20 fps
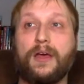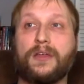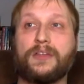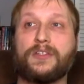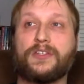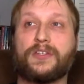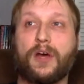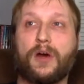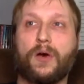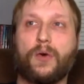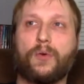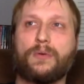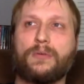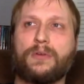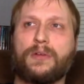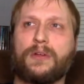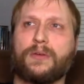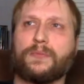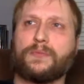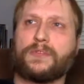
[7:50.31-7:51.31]
So,
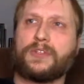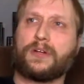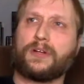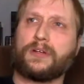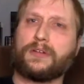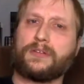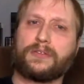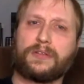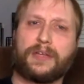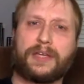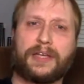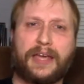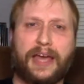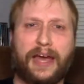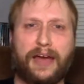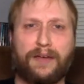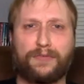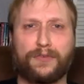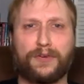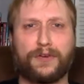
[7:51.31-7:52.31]
oh, I'm sorry, there's like
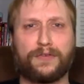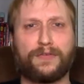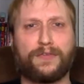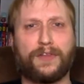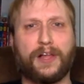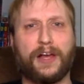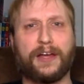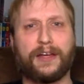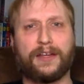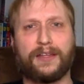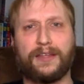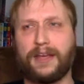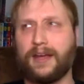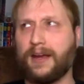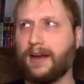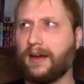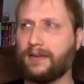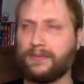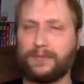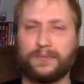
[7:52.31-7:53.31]
cat fur flying in the
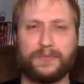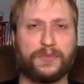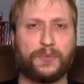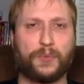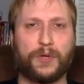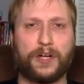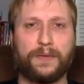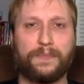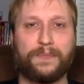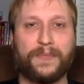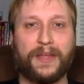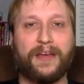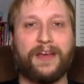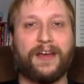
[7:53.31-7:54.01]
air. It's weird.